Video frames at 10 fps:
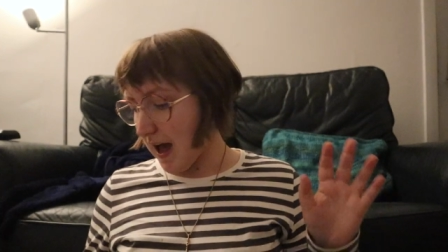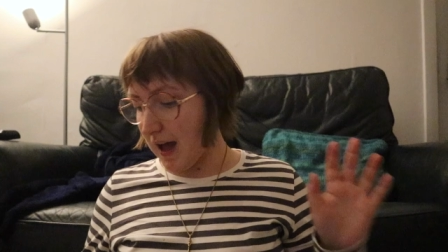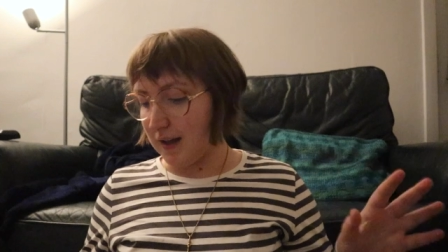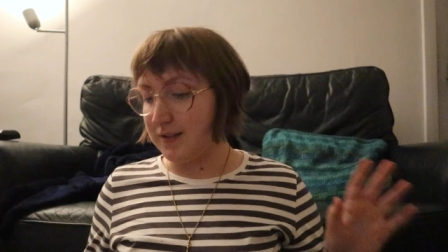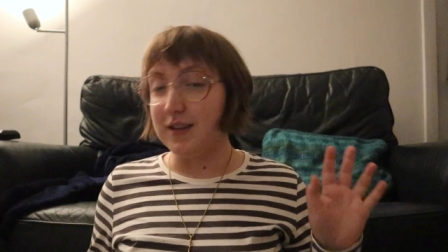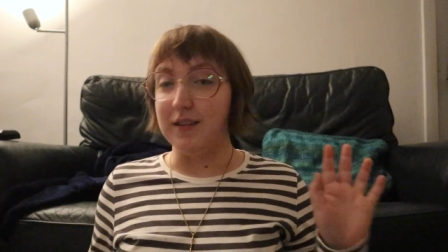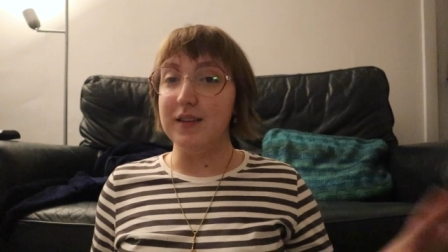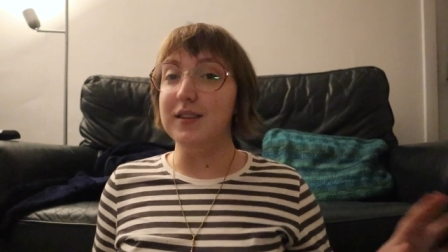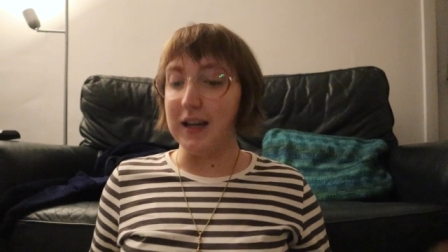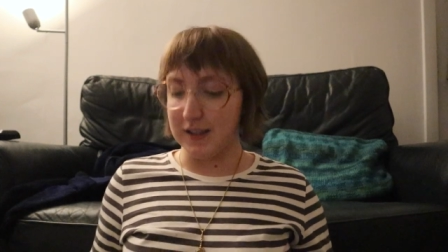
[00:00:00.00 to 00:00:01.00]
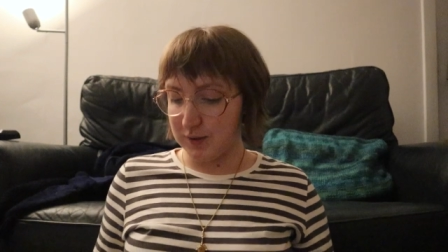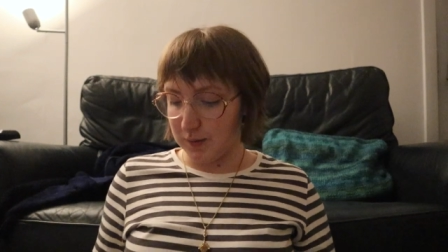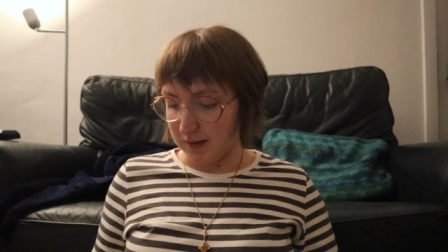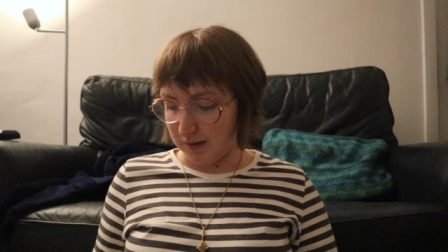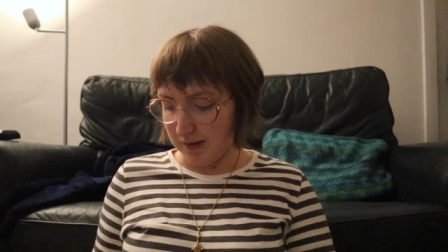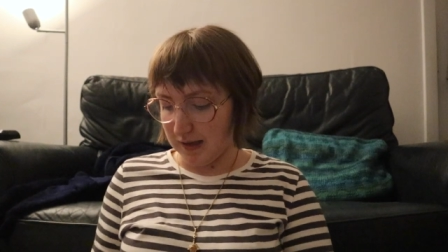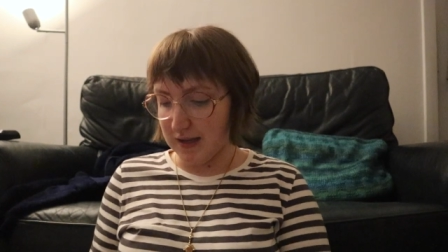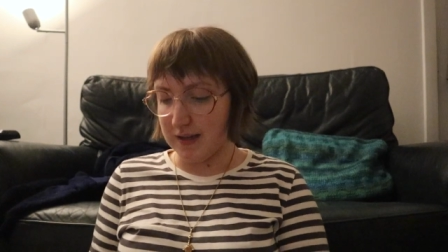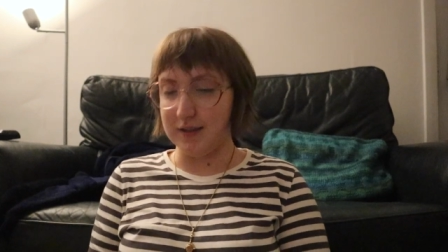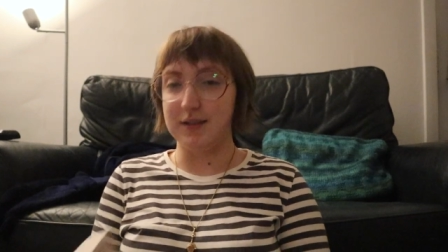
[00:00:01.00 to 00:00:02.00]
And the next one
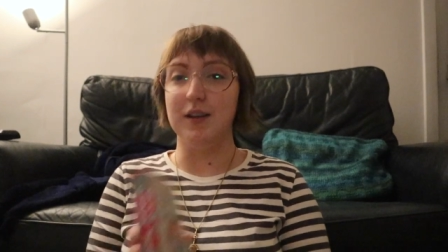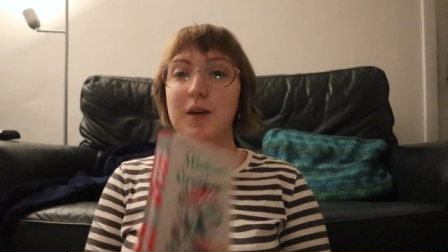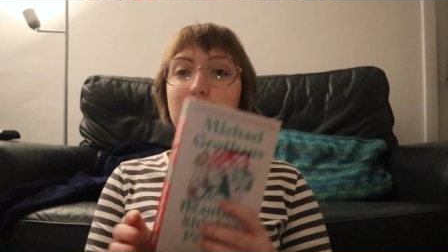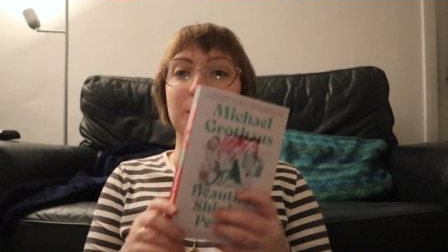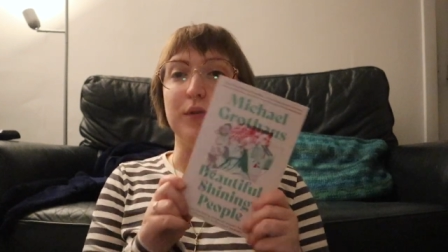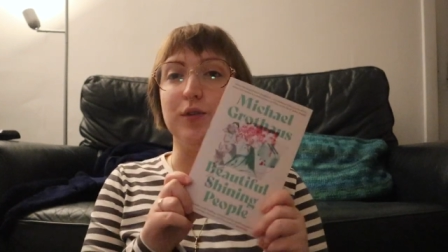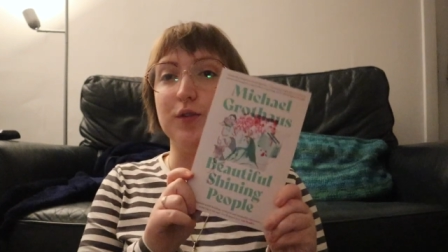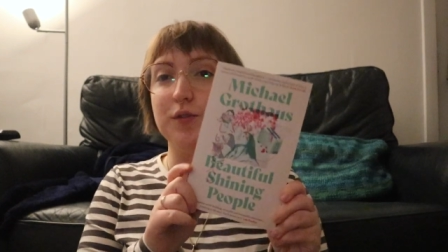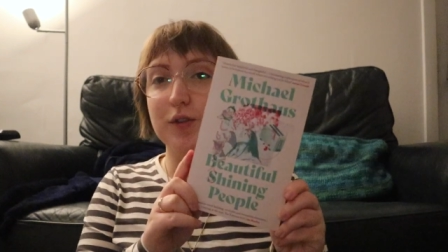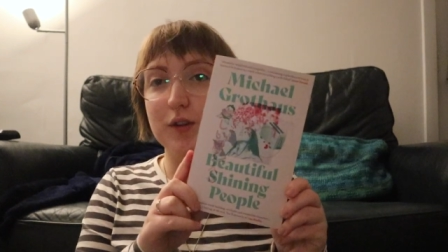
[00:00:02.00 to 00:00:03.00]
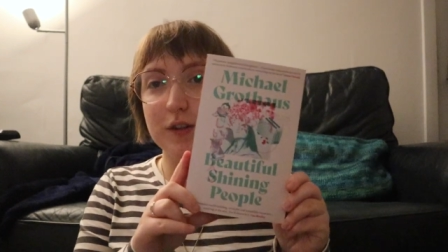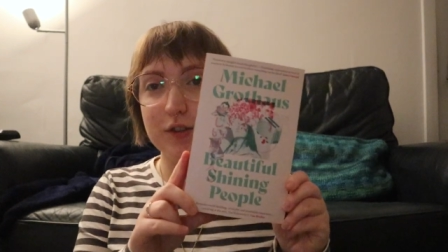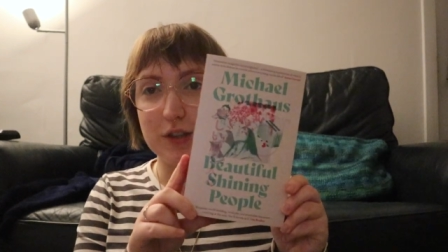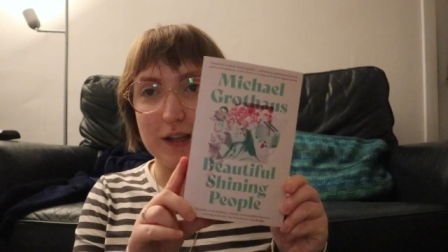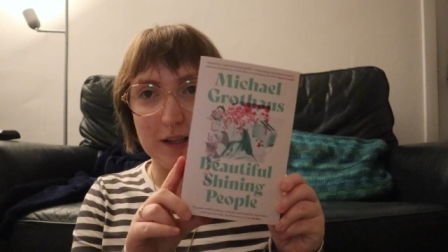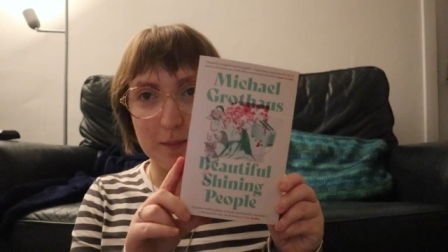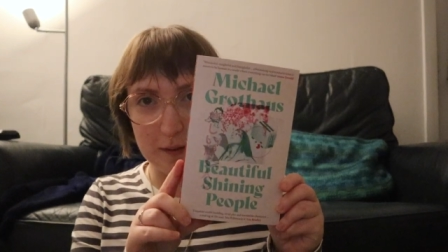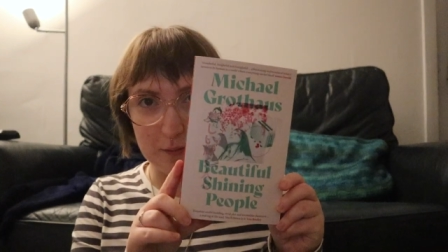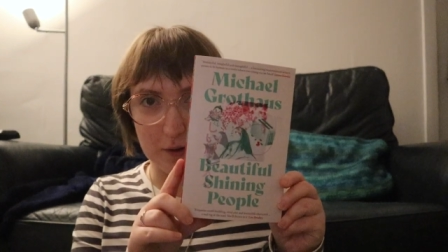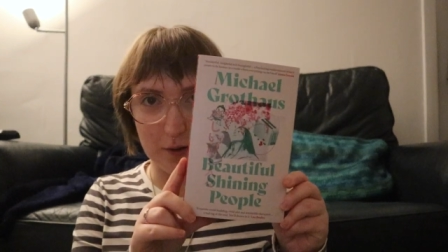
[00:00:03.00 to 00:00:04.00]
is Beautiful Shining
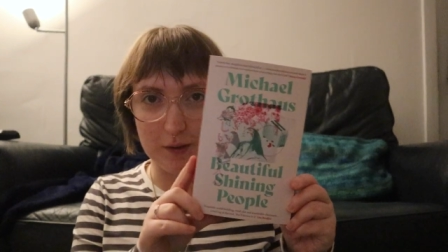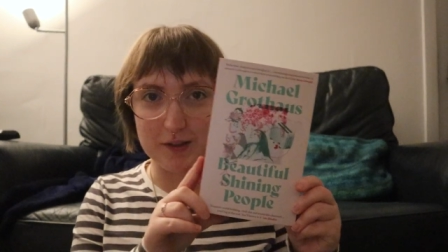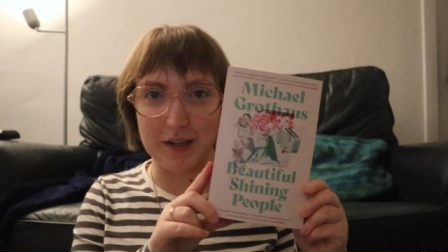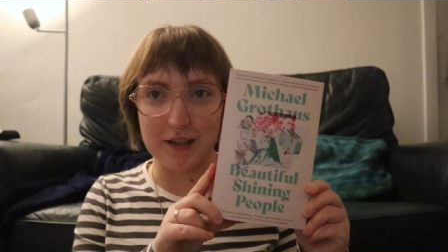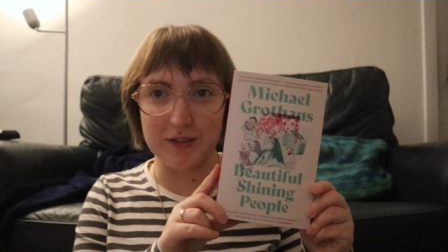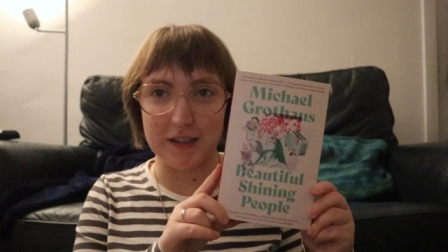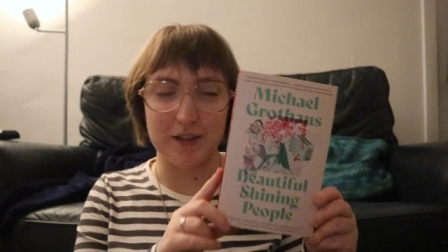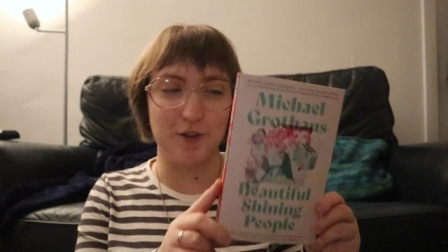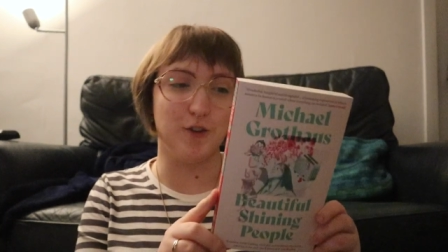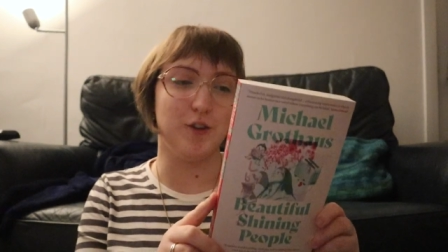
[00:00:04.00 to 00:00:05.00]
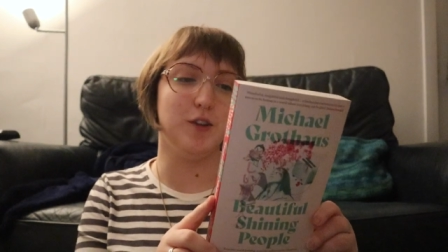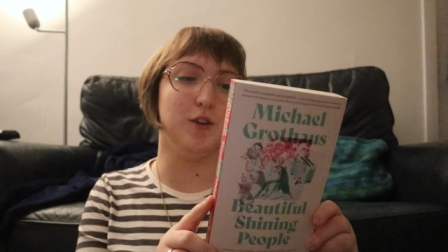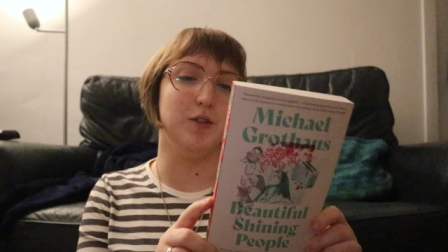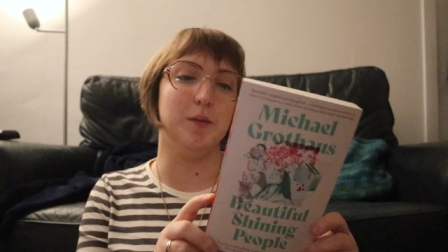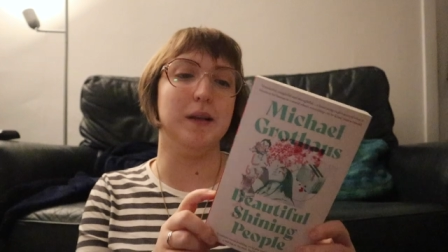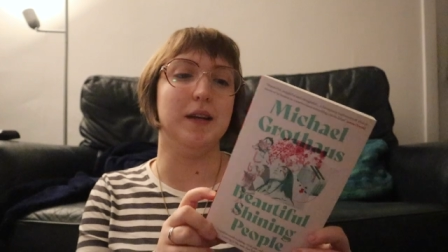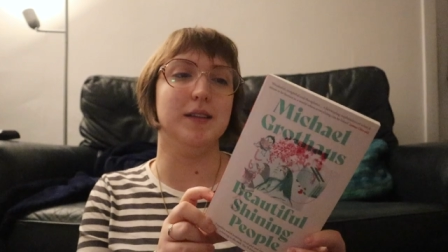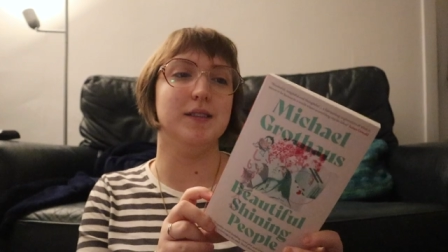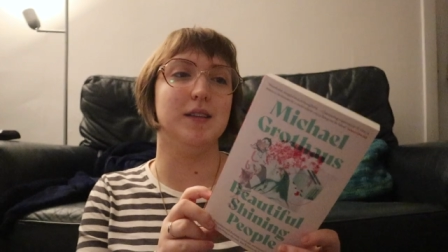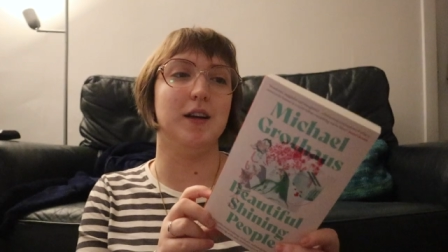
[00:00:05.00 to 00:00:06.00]
People, which I have seen all over the
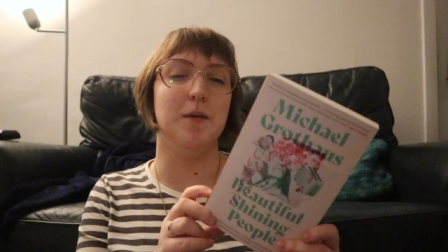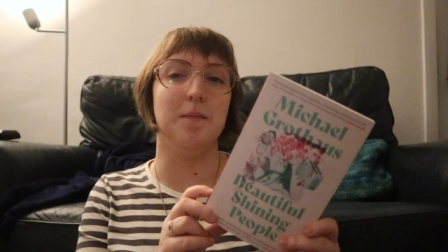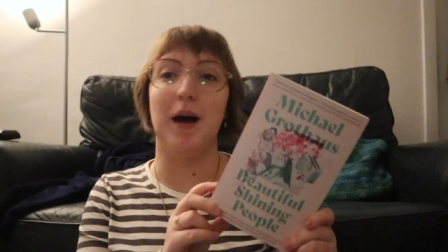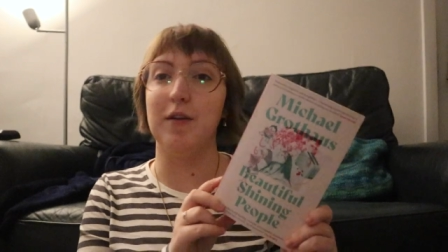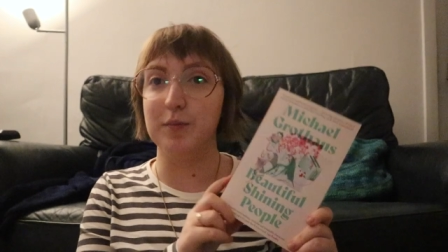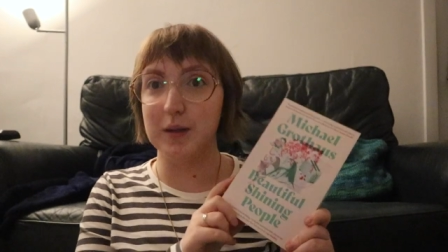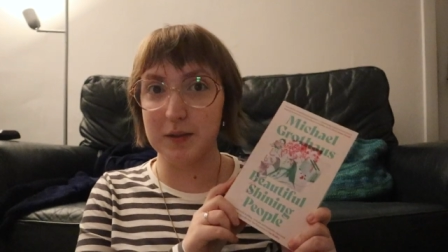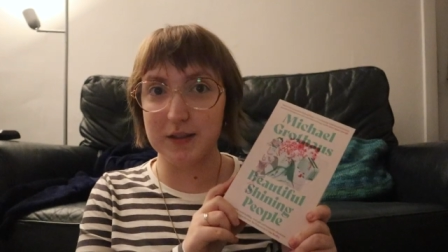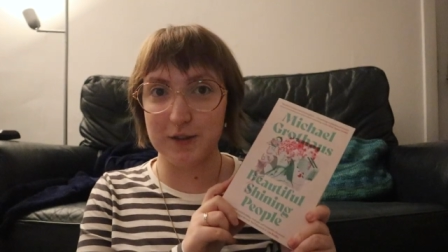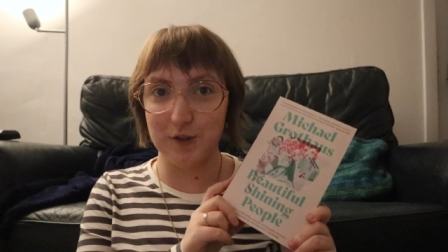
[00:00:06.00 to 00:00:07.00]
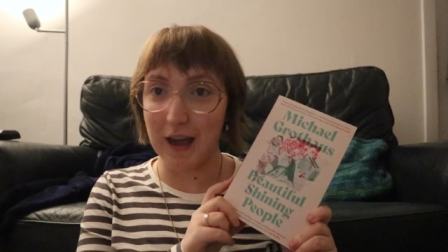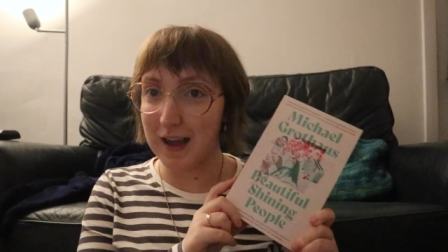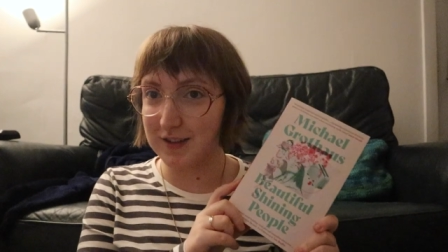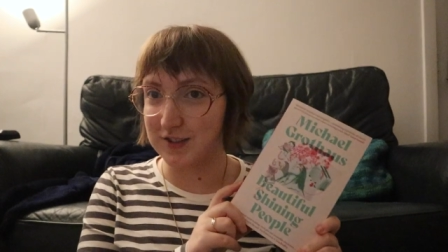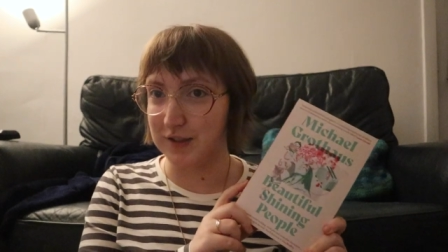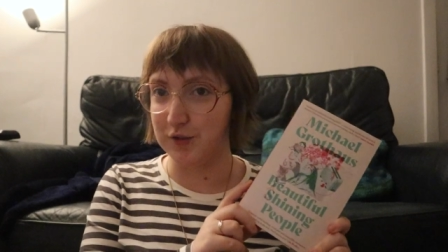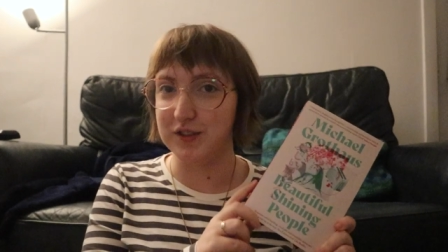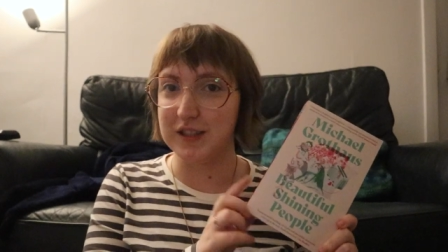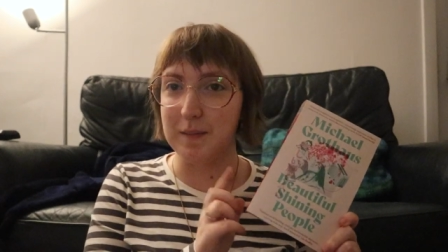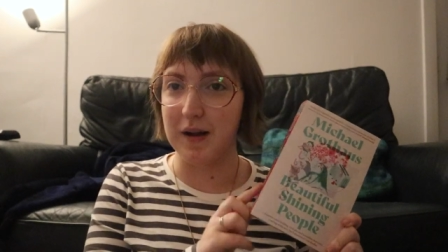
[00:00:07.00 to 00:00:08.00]
place, um, but haven't been able to see in the U K actually. I've
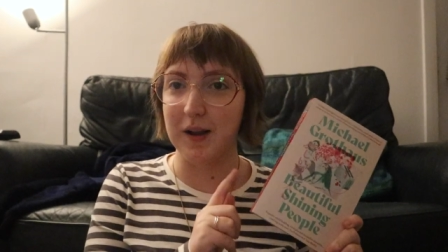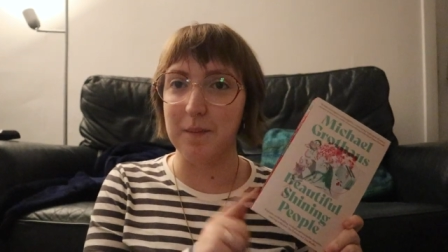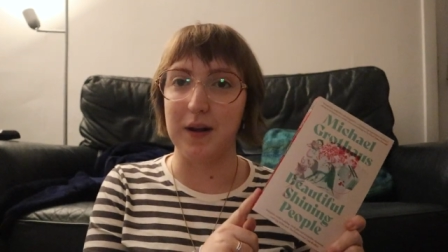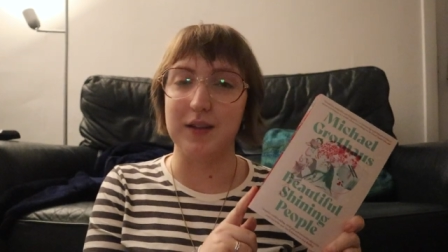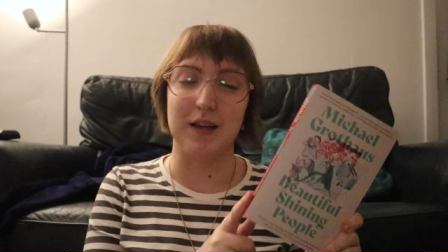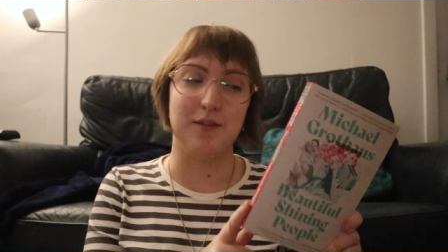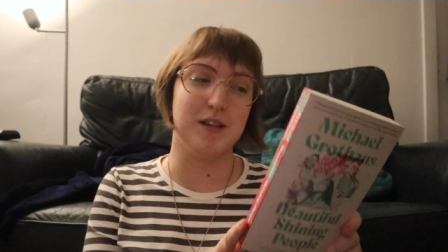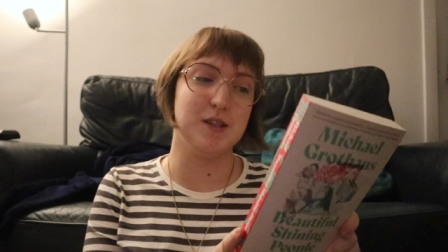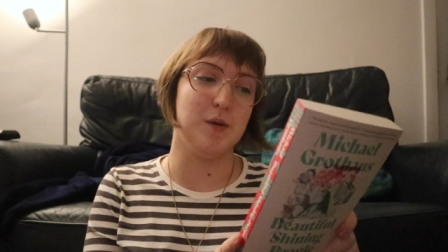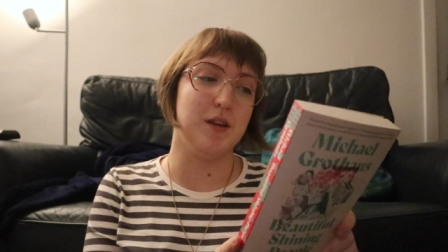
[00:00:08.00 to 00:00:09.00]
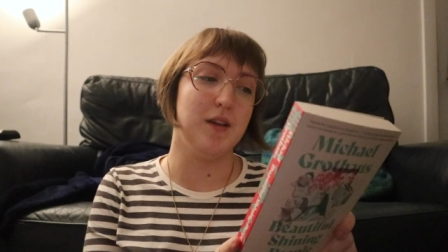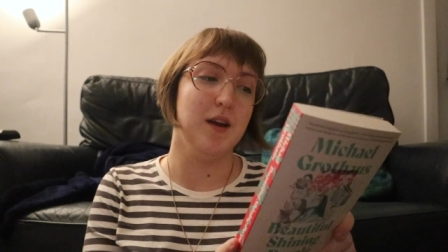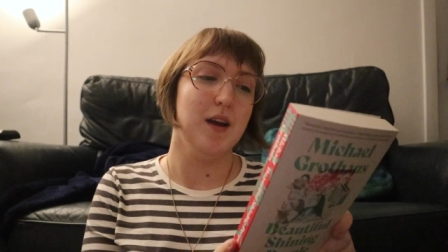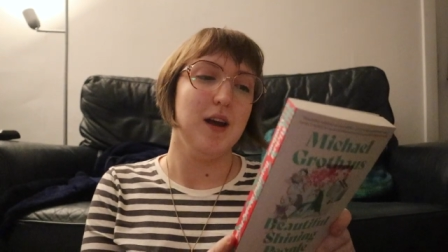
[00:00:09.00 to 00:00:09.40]
only seen American pals have this one.